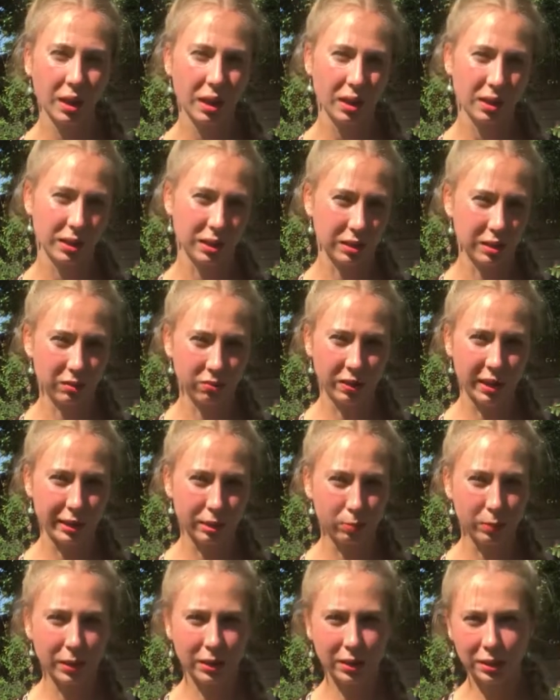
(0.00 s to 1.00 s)
This is
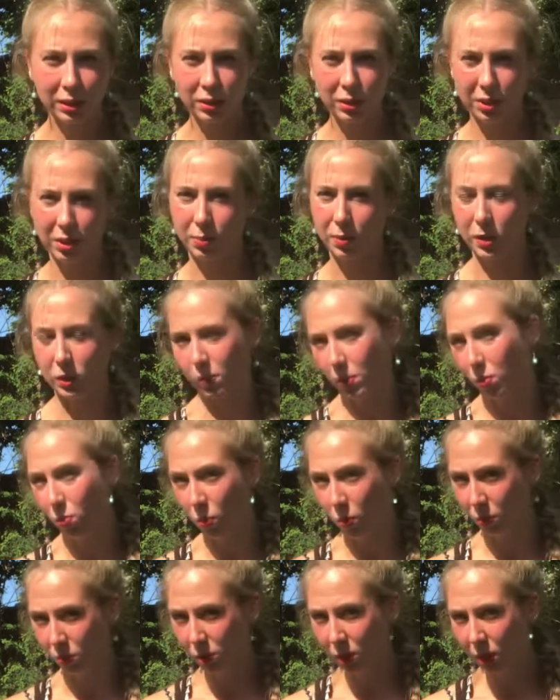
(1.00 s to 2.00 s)
flexibility, so you must be
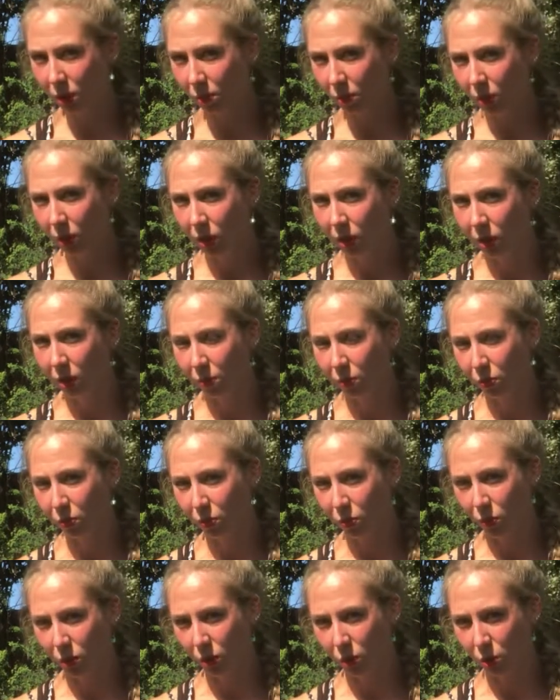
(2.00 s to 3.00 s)
warmed up
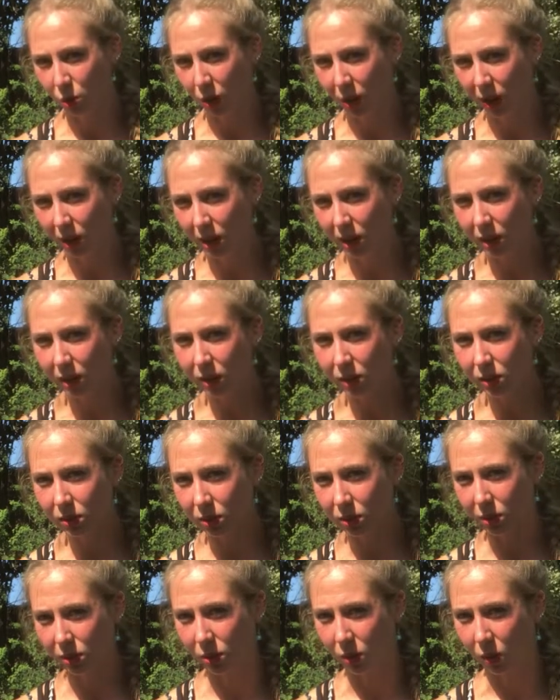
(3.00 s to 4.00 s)
before you try any of this
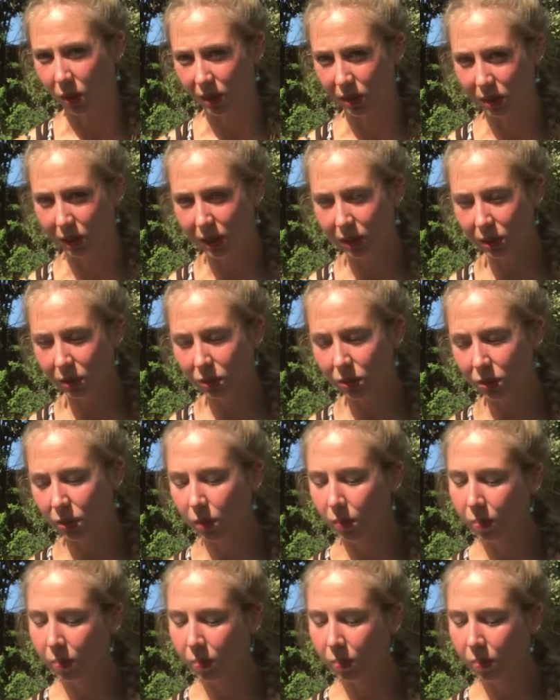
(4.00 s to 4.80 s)
because it's quite intense.